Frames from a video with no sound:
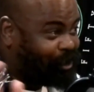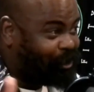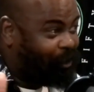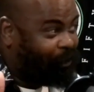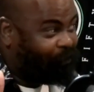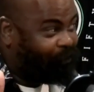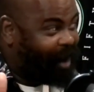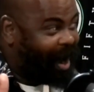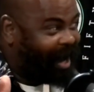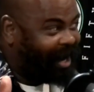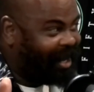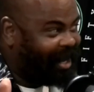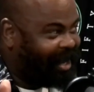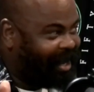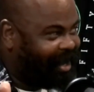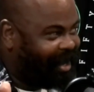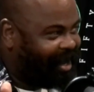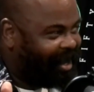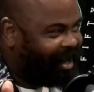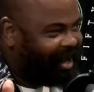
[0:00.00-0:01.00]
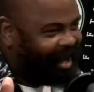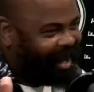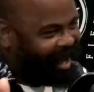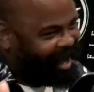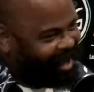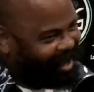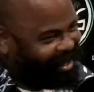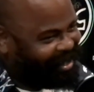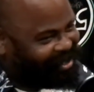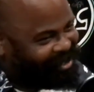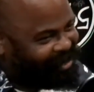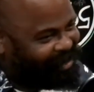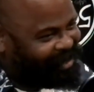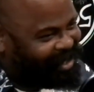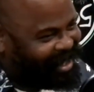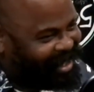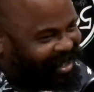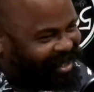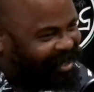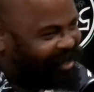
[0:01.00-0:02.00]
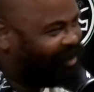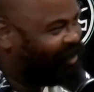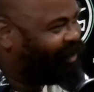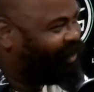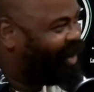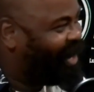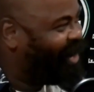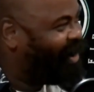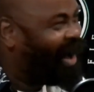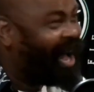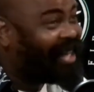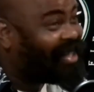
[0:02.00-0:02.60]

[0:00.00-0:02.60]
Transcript: Karate and Jiu-Jitsu, right?